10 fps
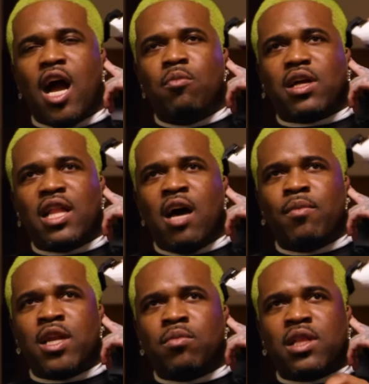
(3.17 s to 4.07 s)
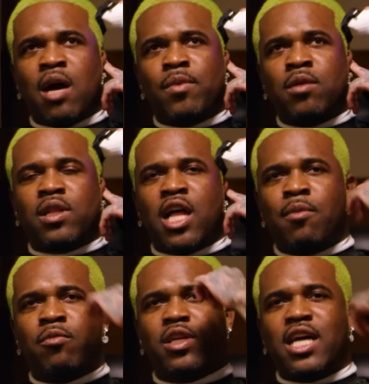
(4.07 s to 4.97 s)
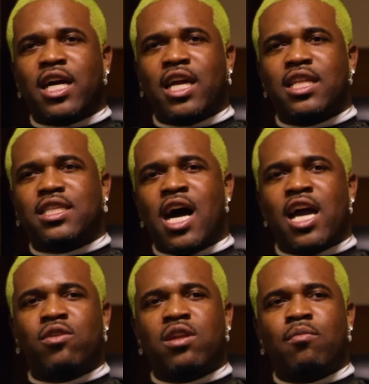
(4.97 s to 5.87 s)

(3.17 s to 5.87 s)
I'm climbing, but y'all getting tired on the